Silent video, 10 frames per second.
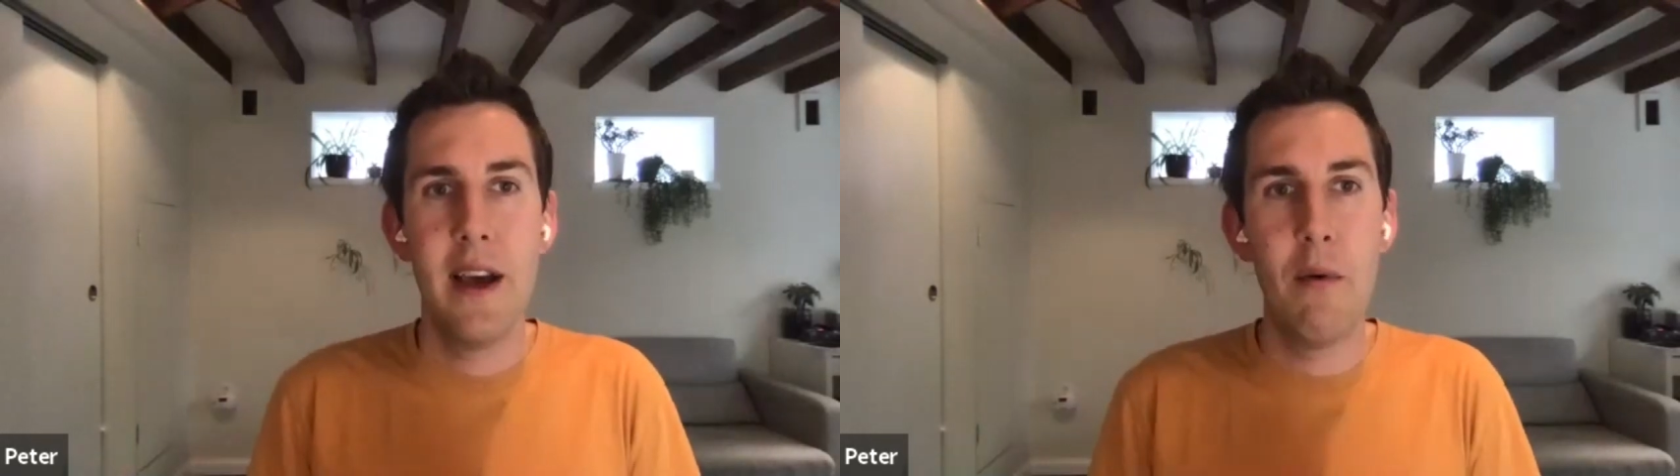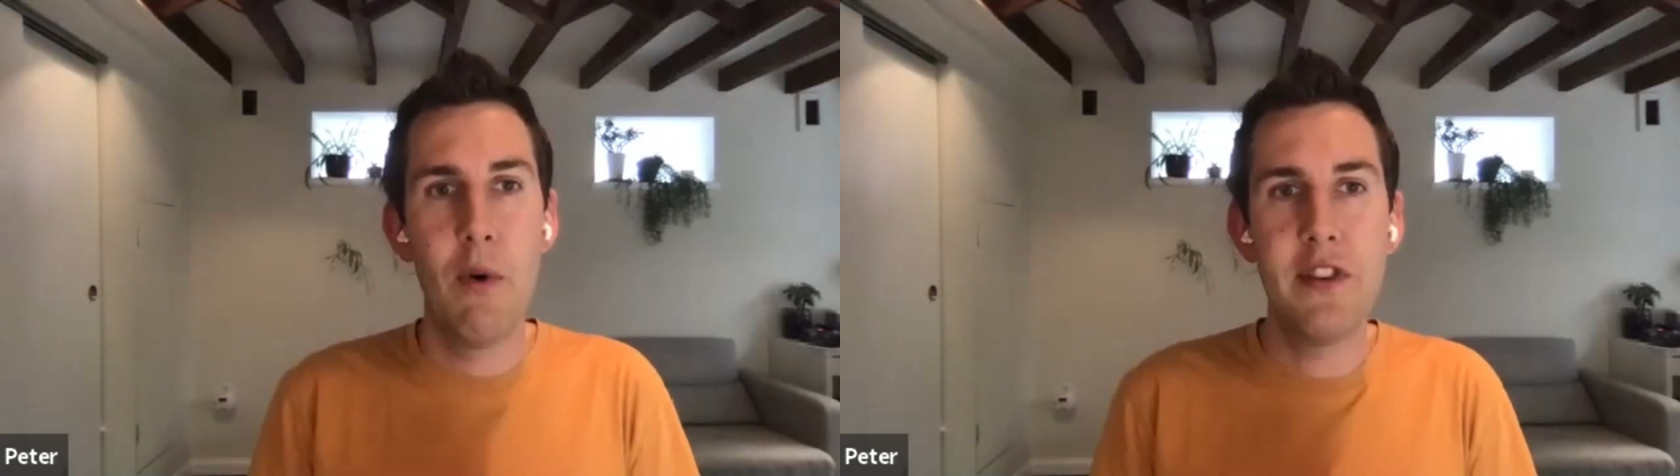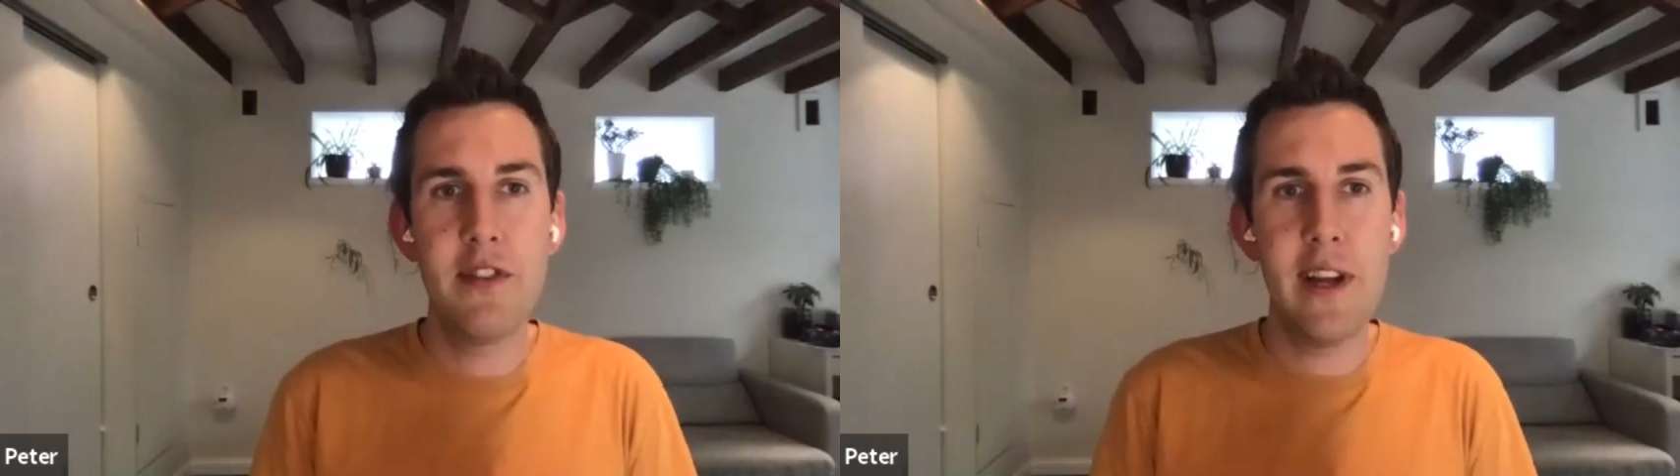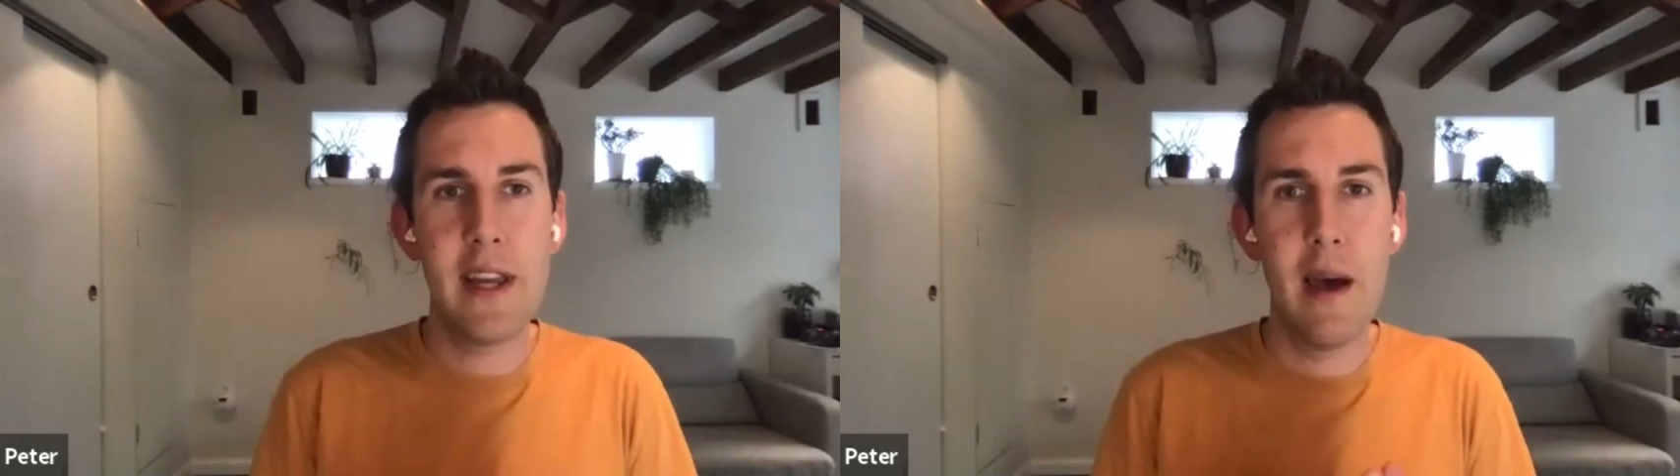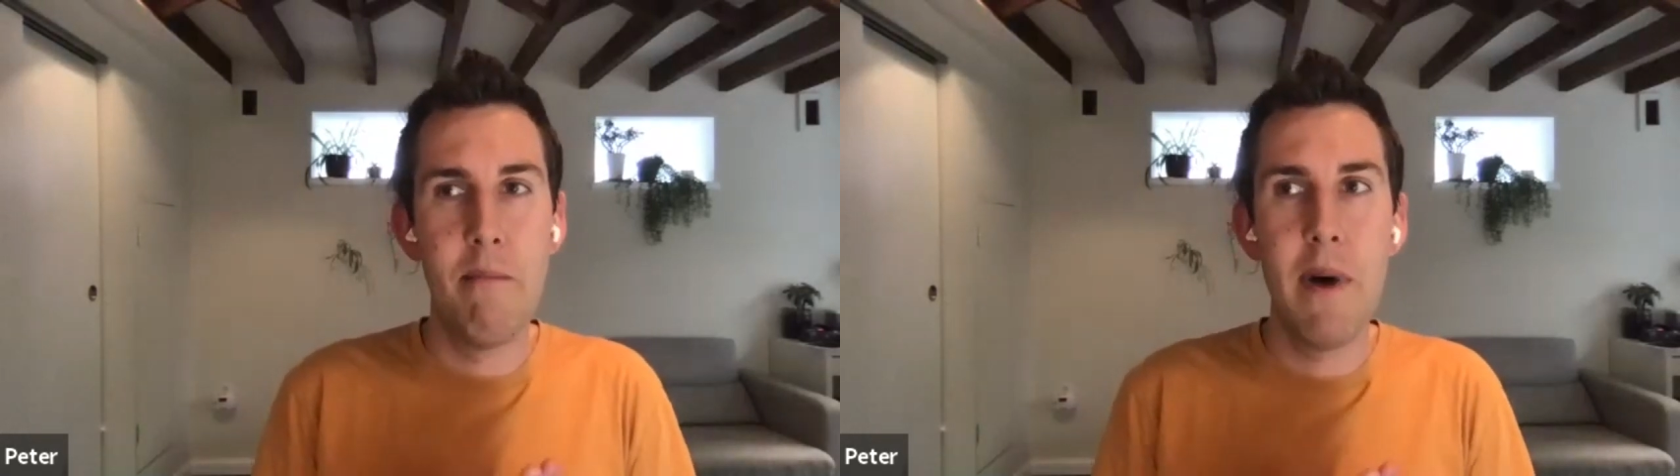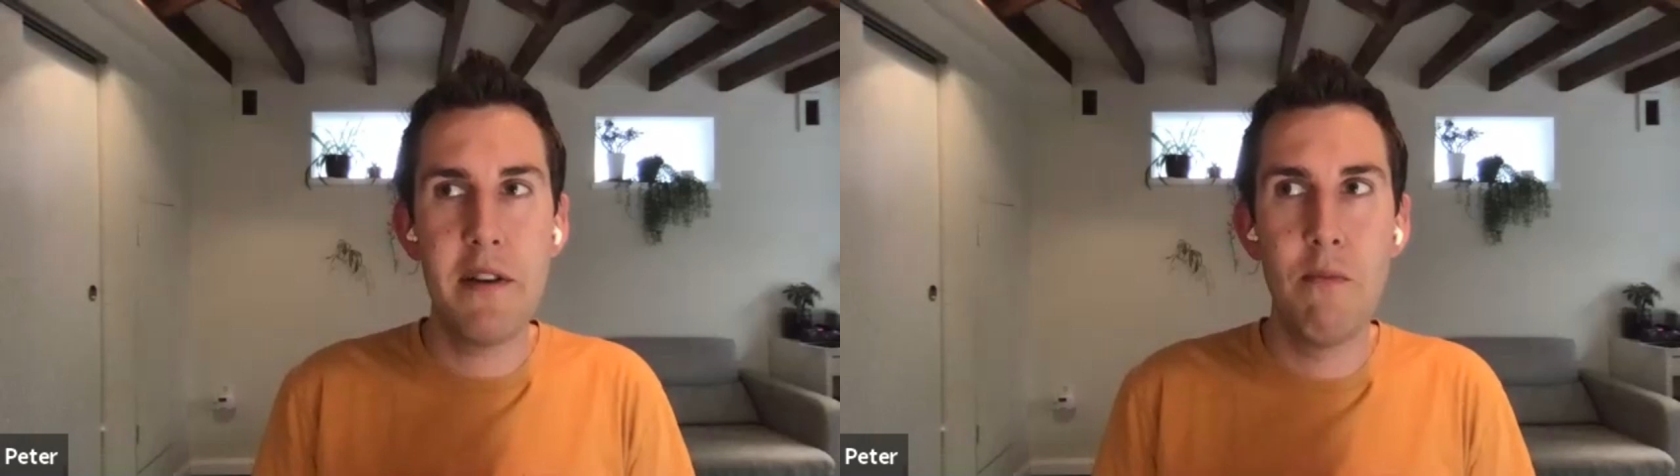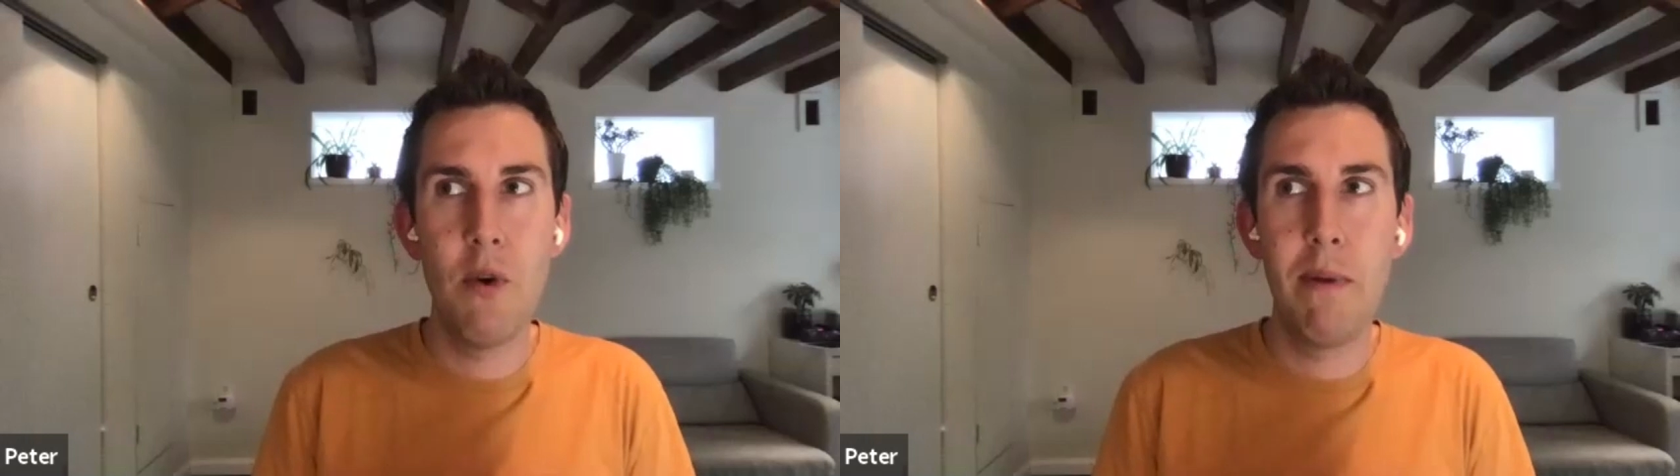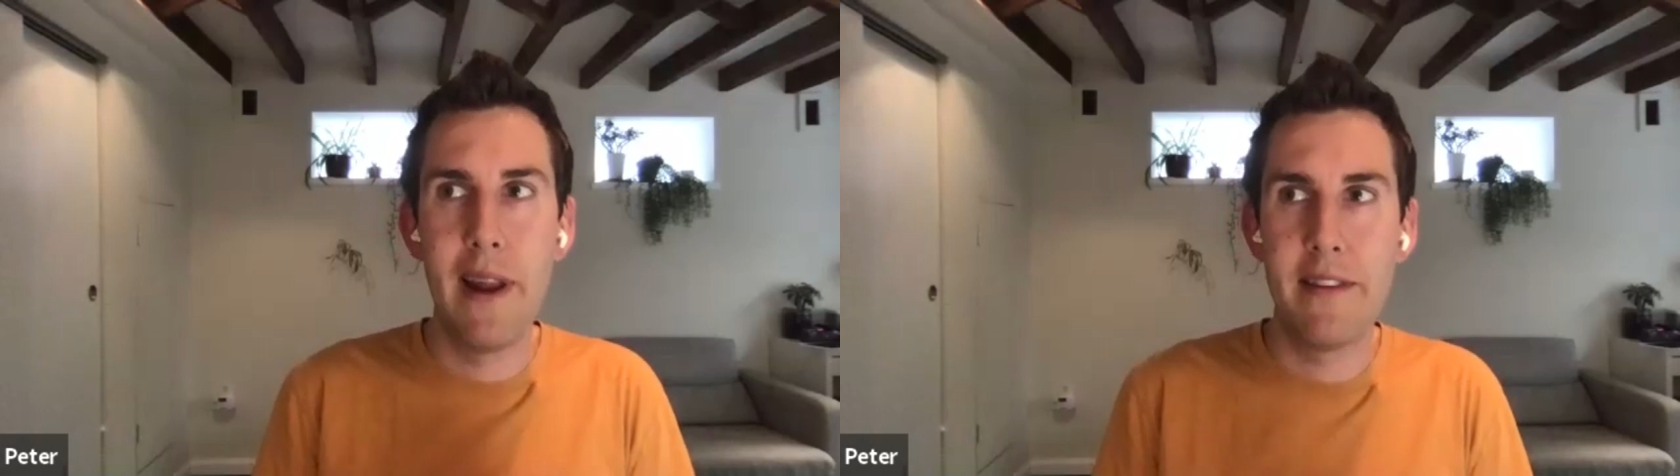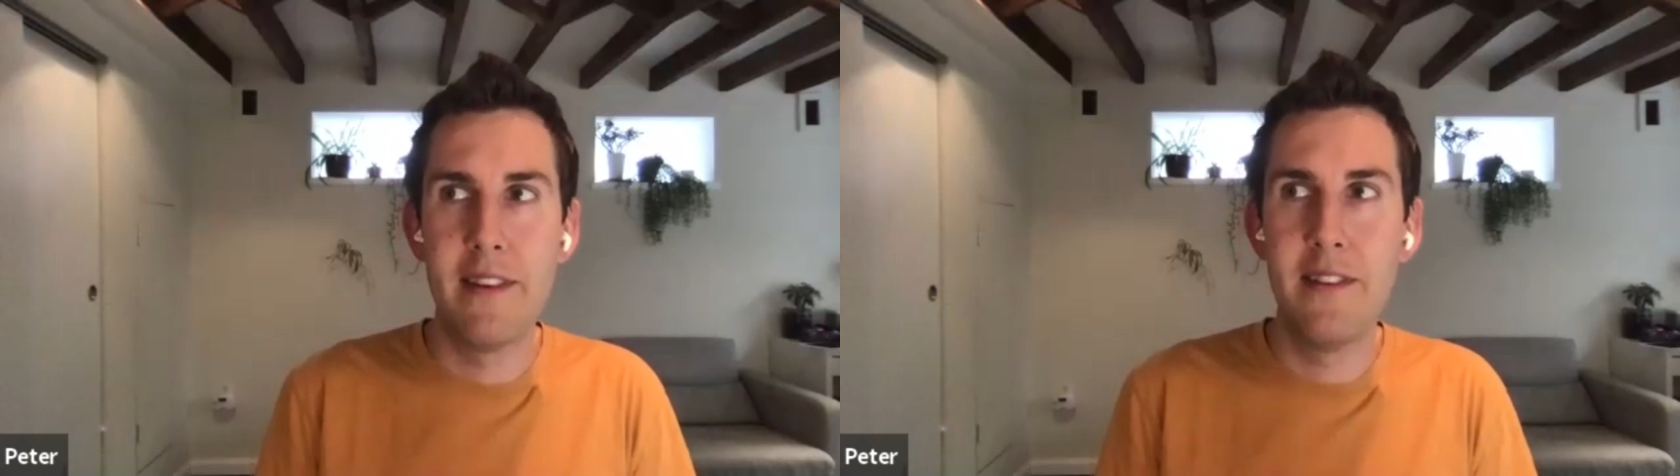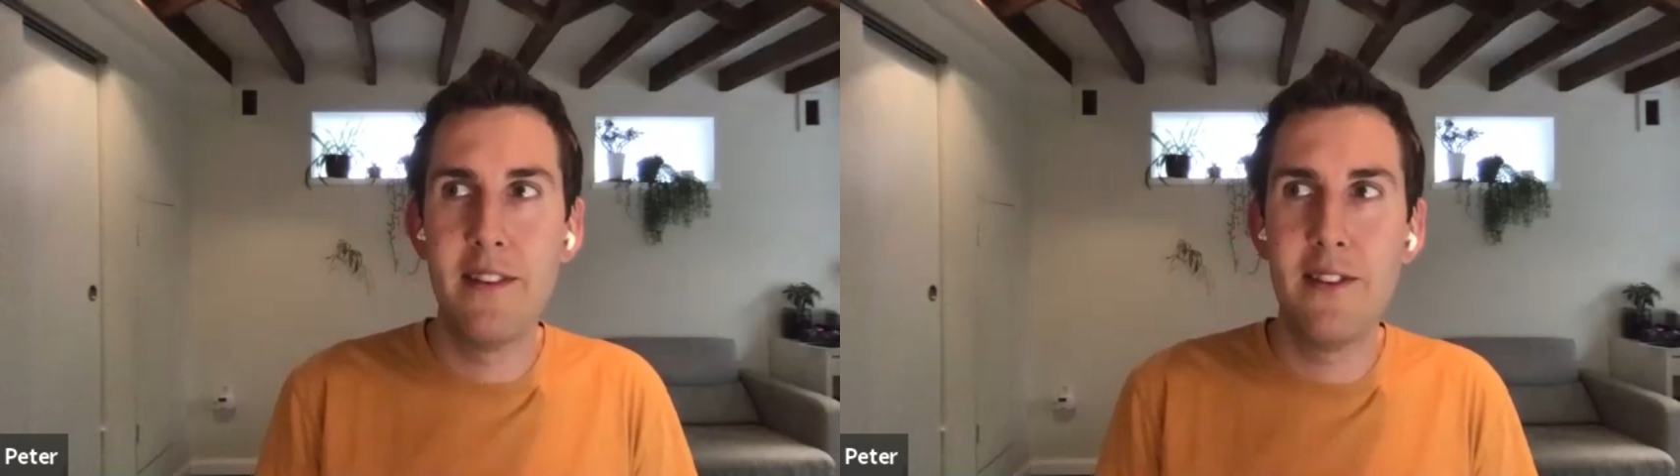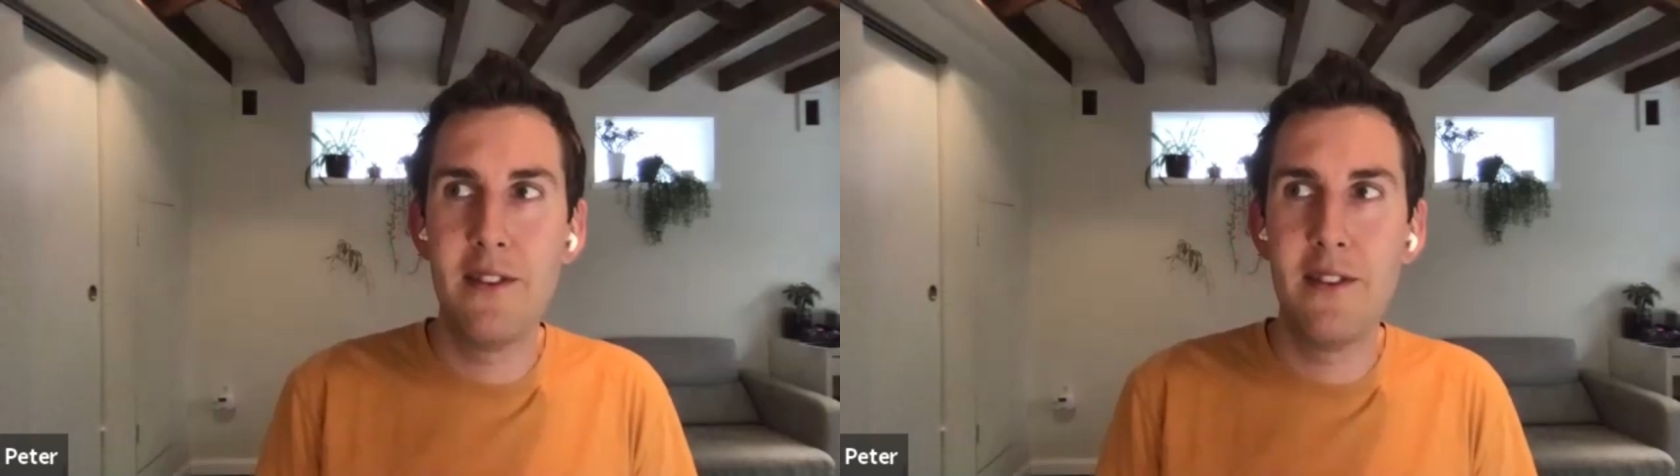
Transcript: it was just like a much more pleasant